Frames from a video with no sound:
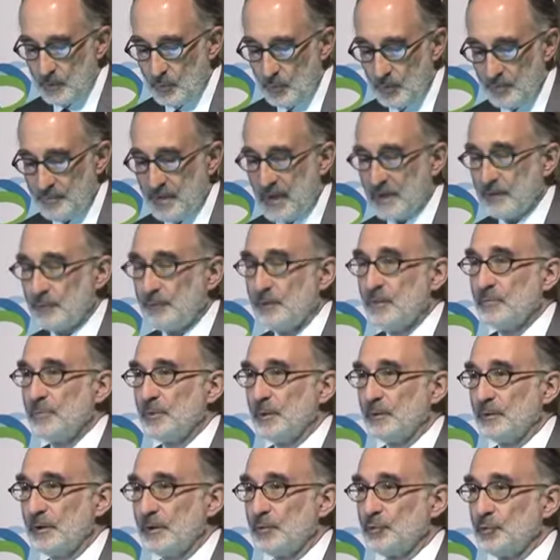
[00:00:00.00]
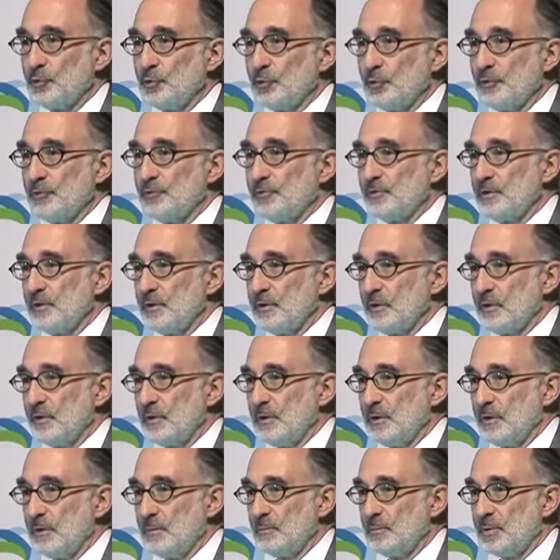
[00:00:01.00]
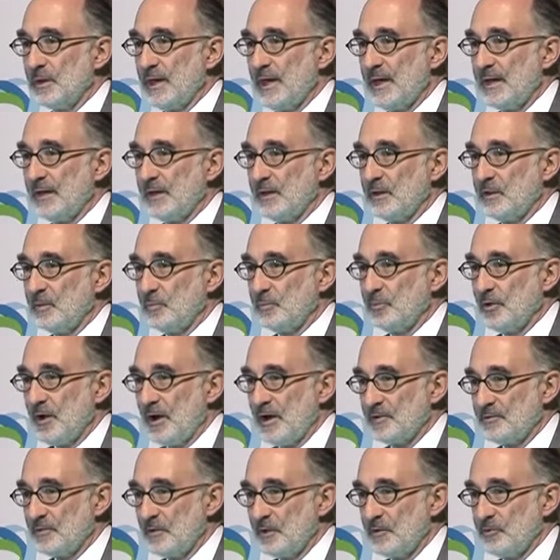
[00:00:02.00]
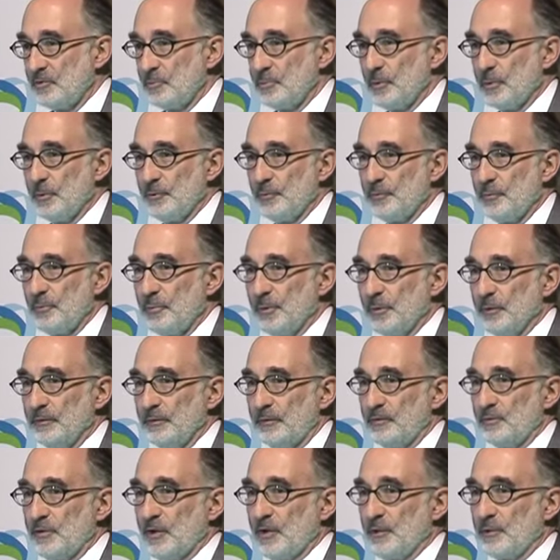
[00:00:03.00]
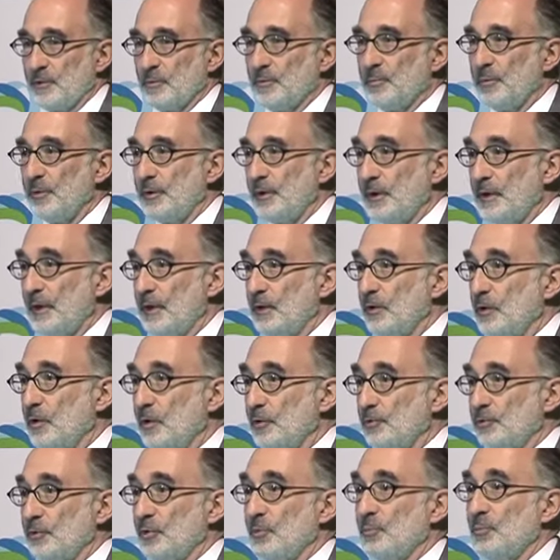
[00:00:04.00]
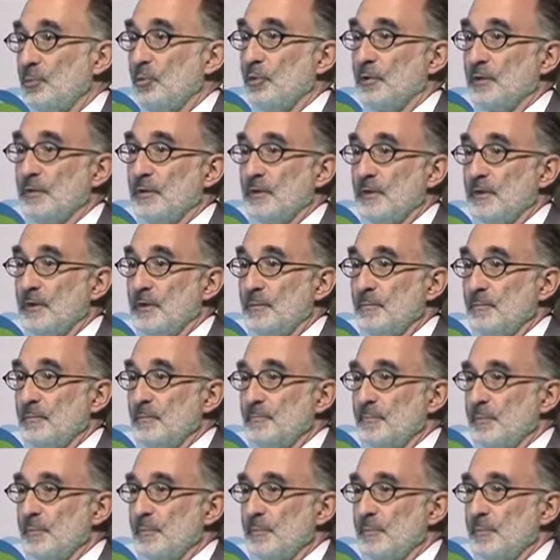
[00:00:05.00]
We've got green building tours in planning and in process, both for buildings that are completed and also, importantly,